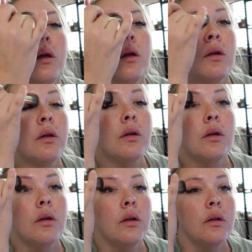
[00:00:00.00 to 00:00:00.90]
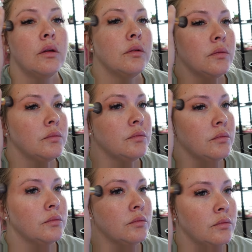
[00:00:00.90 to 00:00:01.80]

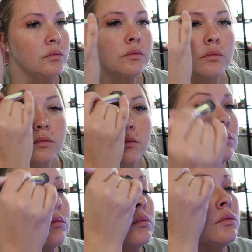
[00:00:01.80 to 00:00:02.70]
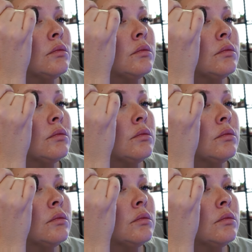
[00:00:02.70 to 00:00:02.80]
Nothing is said.